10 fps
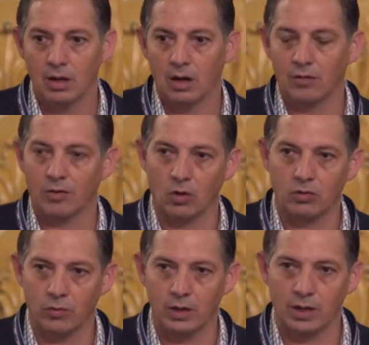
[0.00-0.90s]
of
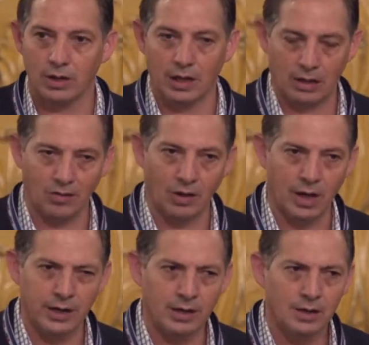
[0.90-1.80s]
Costa Rica. Next
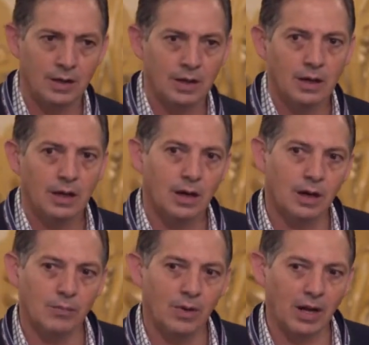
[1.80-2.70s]
slide.
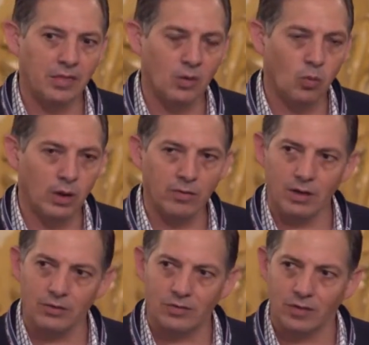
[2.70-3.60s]
I think one of
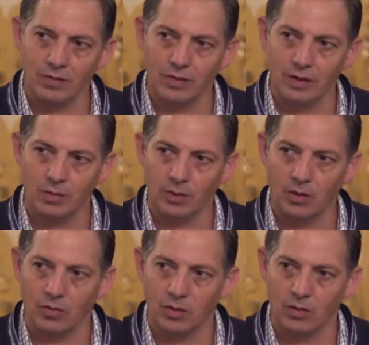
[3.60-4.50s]
the interesting things
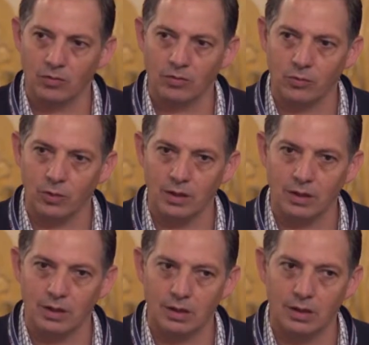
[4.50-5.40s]
about Costa
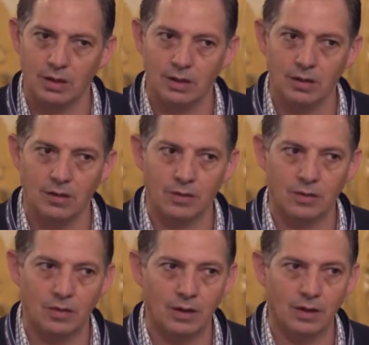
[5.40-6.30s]
Rica
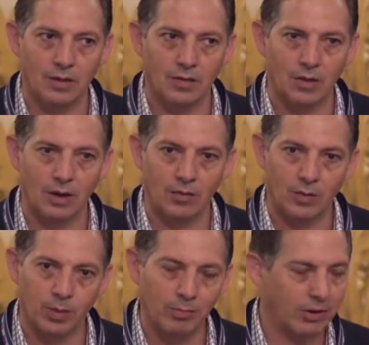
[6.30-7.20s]
is their
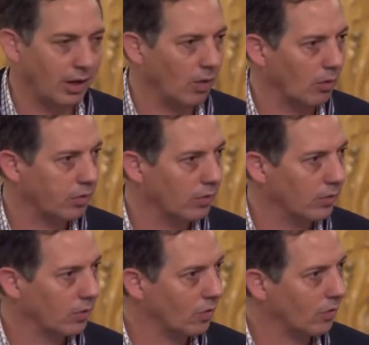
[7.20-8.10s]
public health and
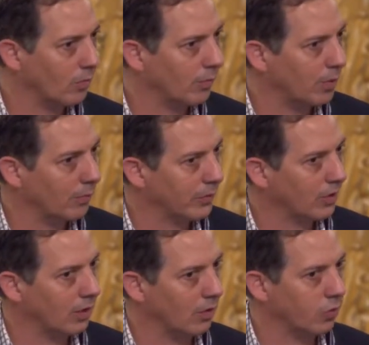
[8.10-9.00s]
their system of public
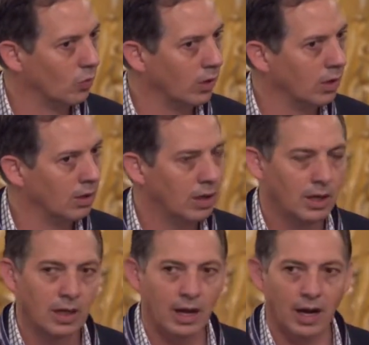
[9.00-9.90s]
health, where
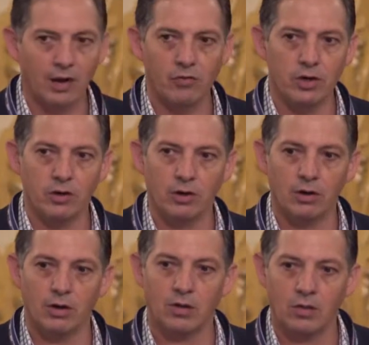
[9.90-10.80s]
every year